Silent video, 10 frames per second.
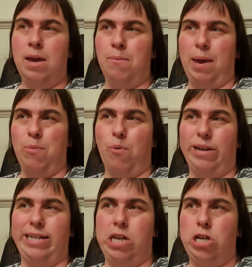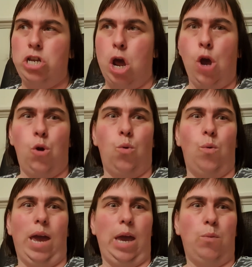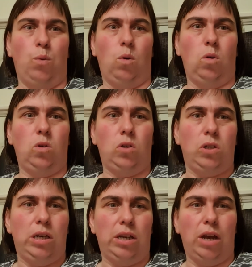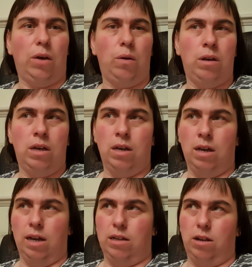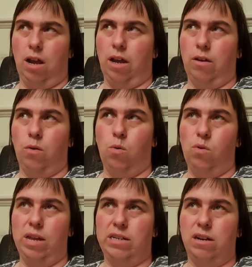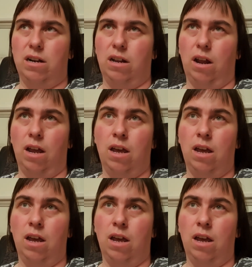people I didn't know, it was, it's like all this kind of like,